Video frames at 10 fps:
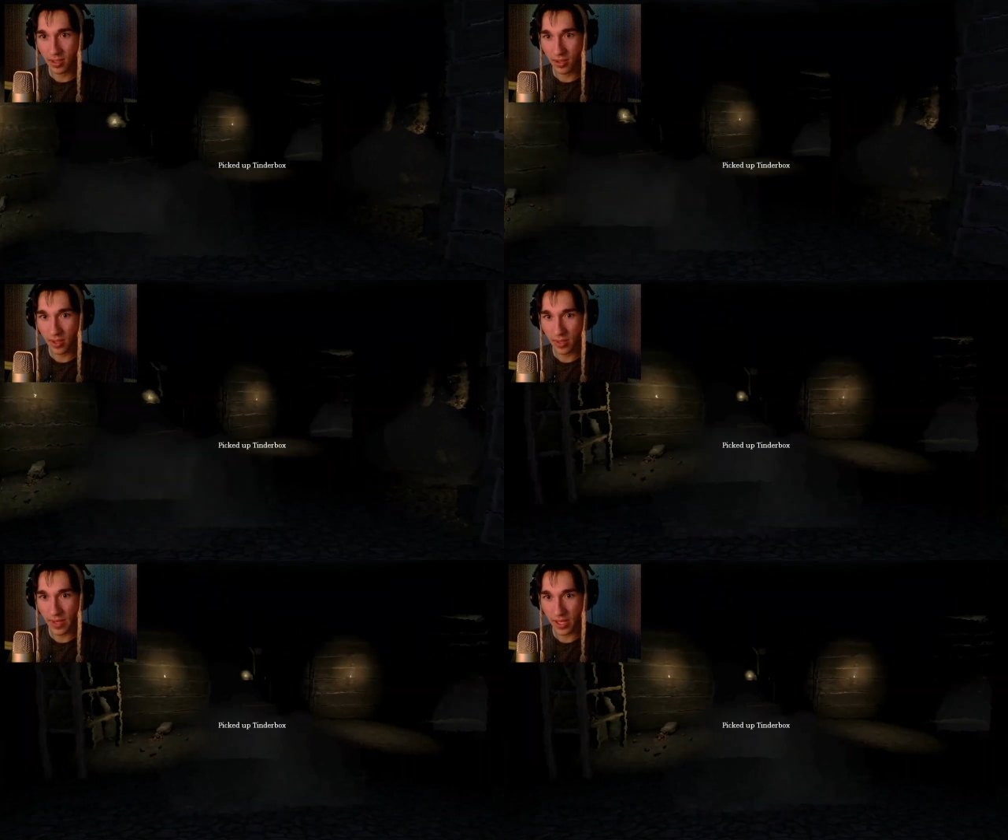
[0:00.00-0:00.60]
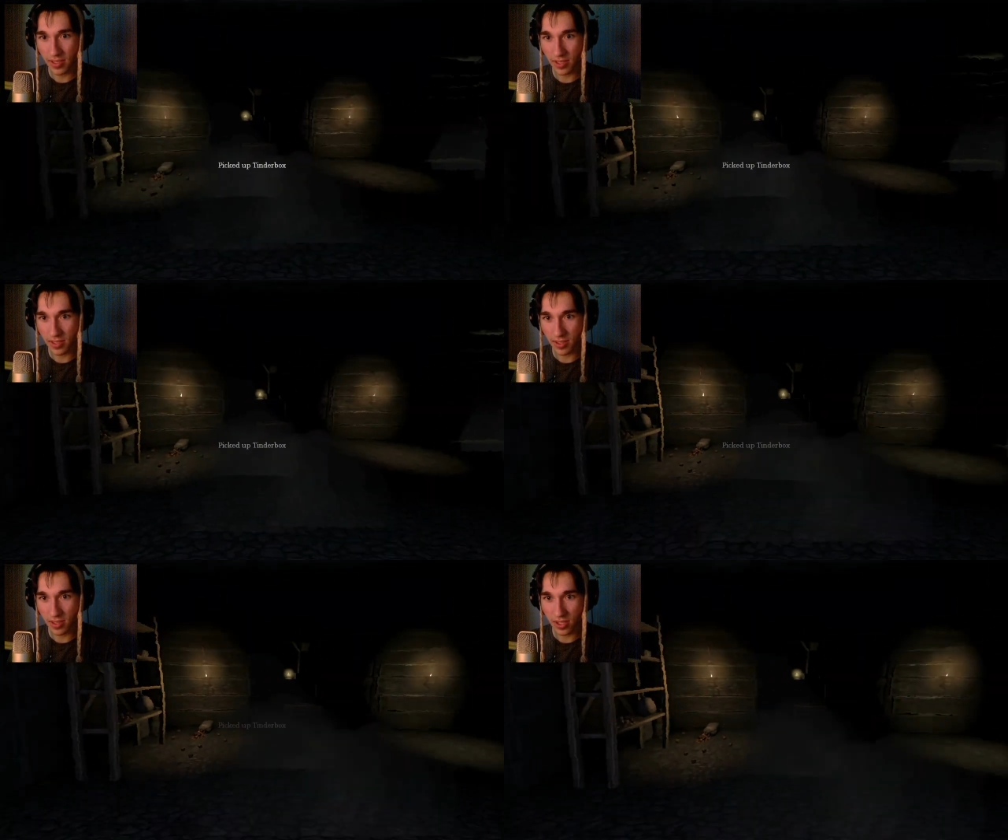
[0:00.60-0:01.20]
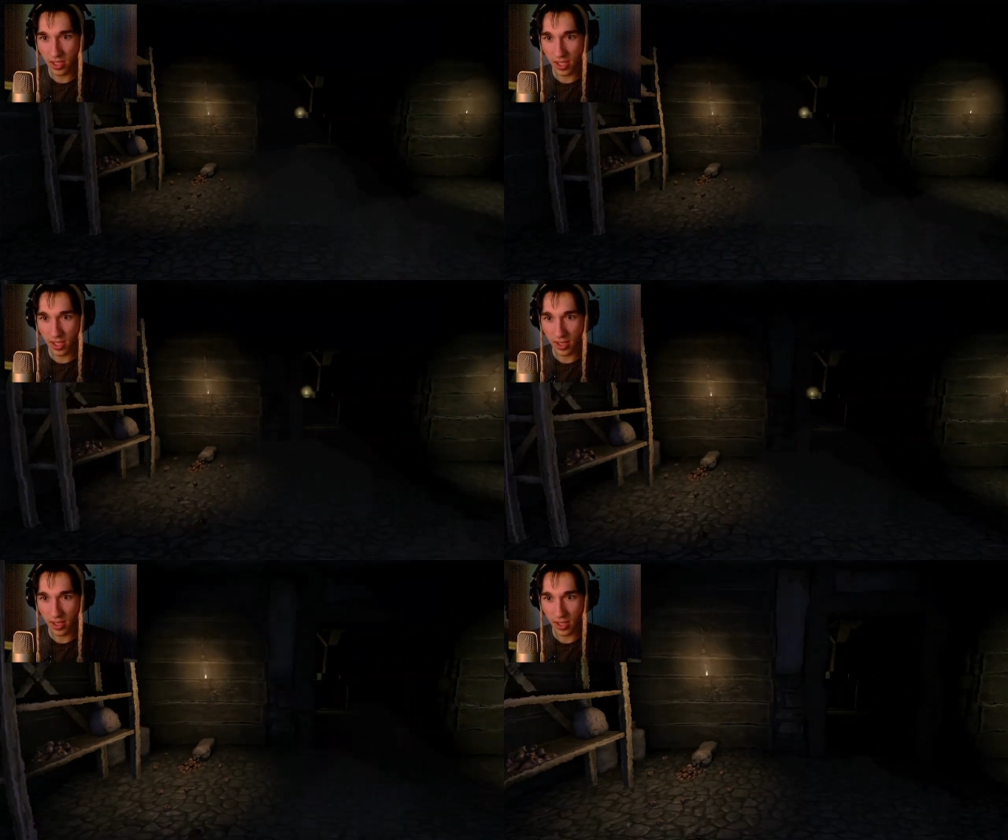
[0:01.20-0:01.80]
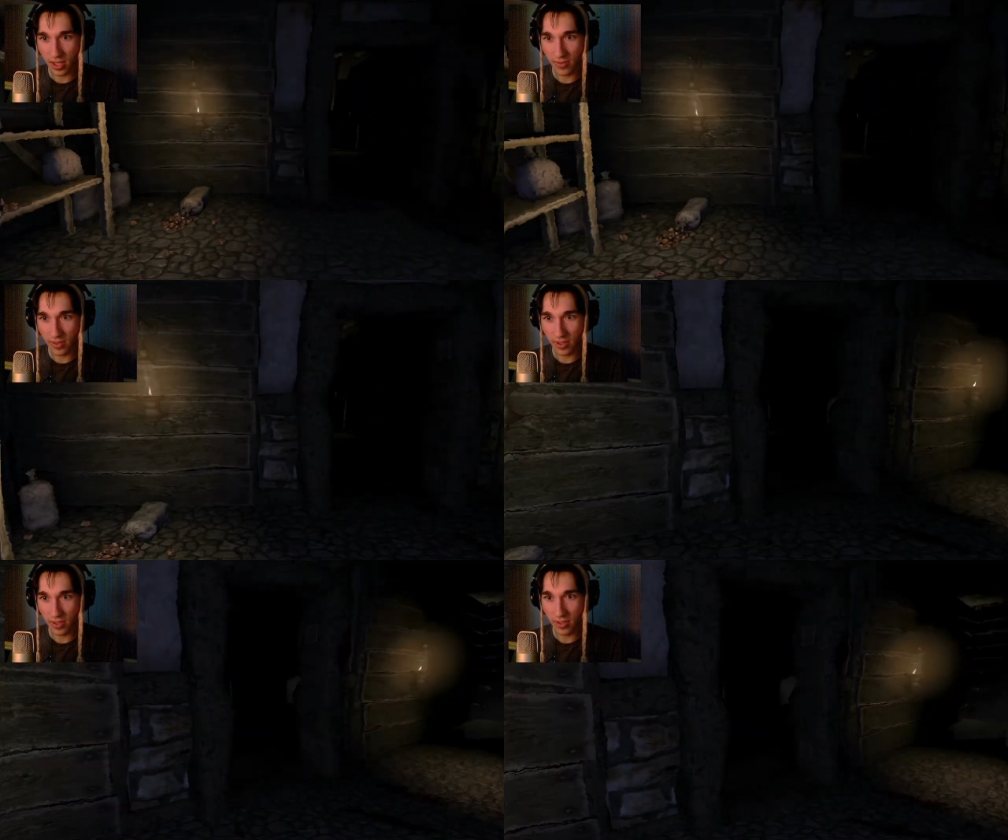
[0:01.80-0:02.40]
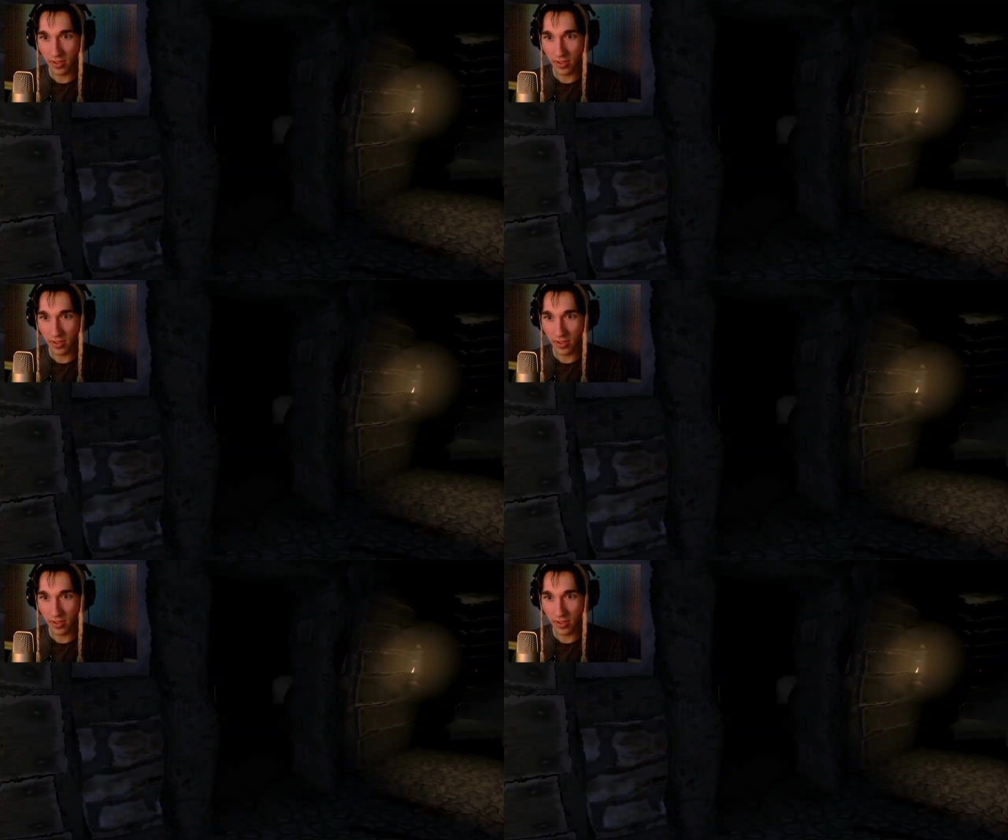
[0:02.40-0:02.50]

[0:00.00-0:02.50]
run past this douche and get the hell out of here.